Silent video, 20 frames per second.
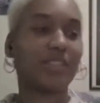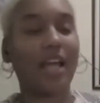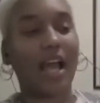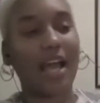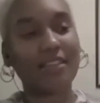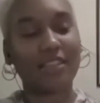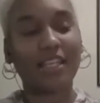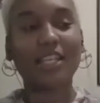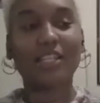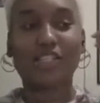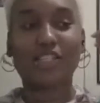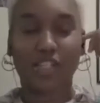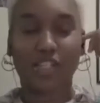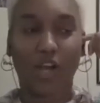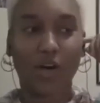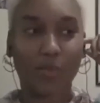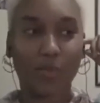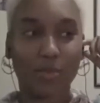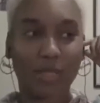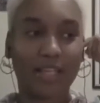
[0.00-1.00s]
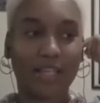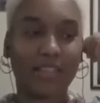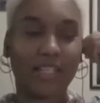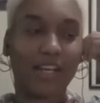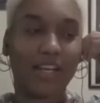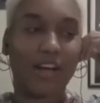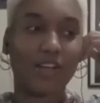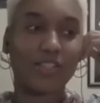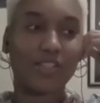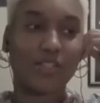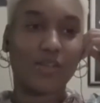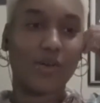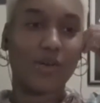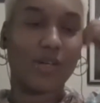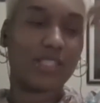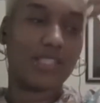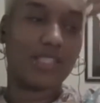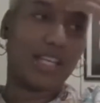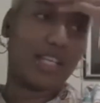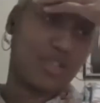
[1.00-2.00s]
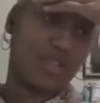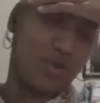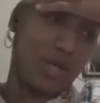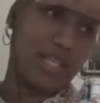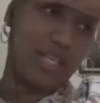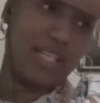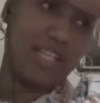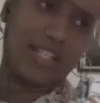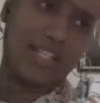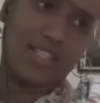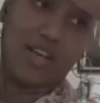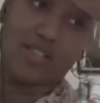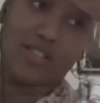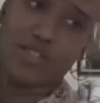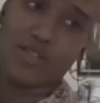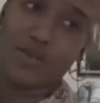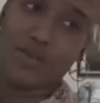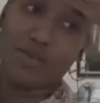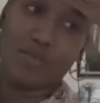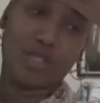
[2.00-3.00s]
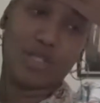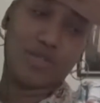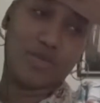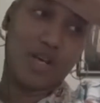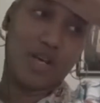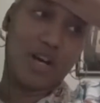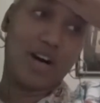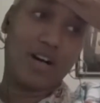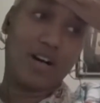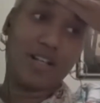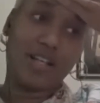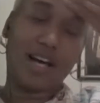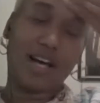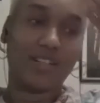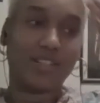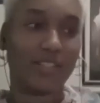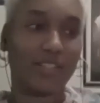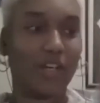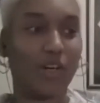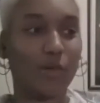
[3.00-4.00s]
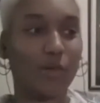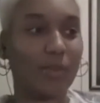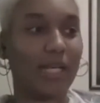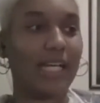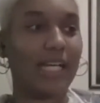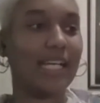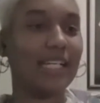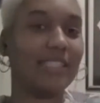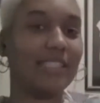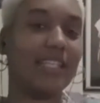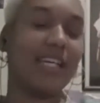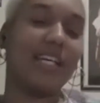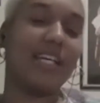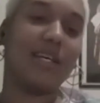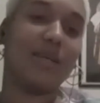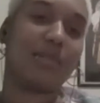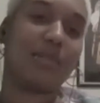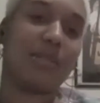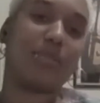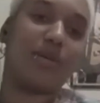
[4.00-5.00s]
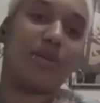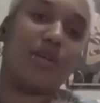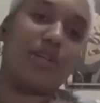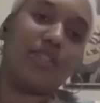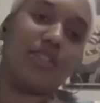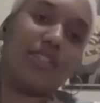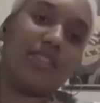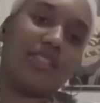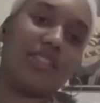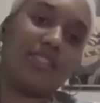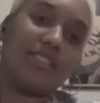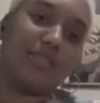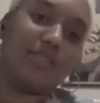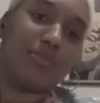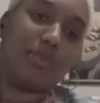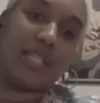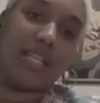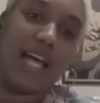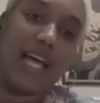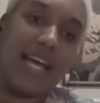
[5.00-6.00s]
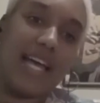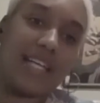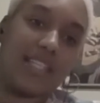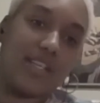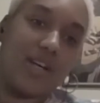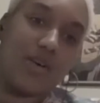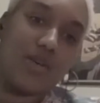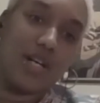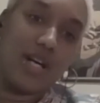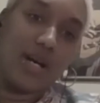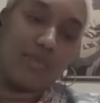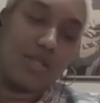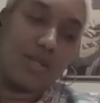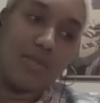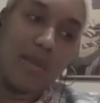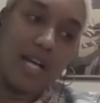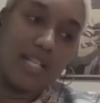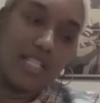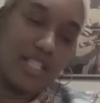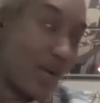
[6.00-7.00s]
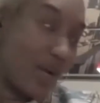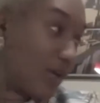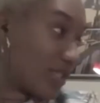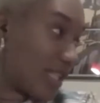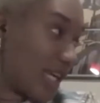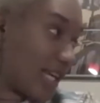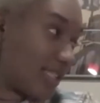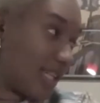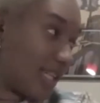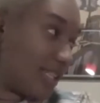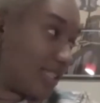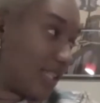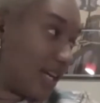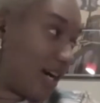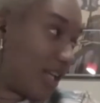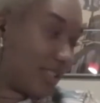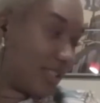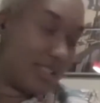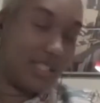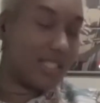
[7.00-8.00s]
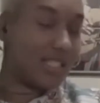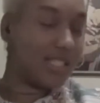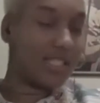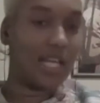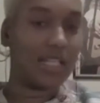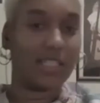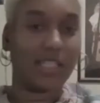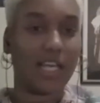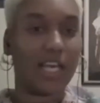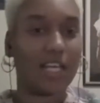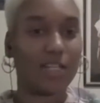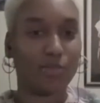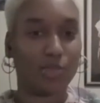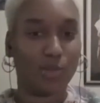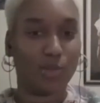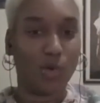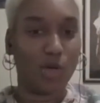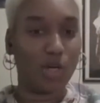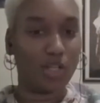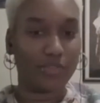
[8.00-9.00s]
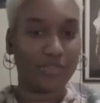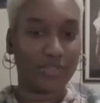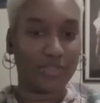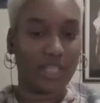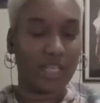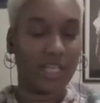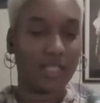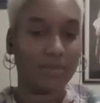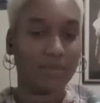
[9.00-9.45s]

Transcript: think so, but I think also it's like tricky because also in Montreal, I don't know, man. People, you be like, yo, come to my show. It's like $10, and it's like the end of the world for them.